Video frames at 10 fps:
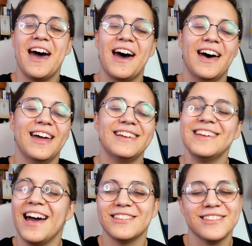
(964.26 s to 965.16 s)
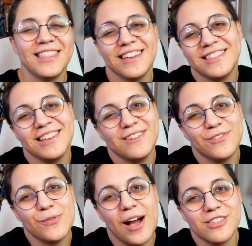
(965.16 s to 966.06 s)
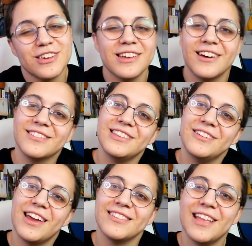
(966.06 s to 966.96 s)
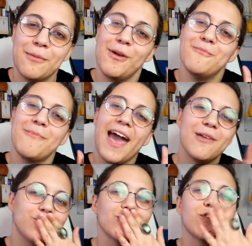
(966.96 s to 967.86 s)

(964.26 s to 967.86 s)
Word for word: uh, yeah, so thanks again for watching and I'll see you next time. Bye!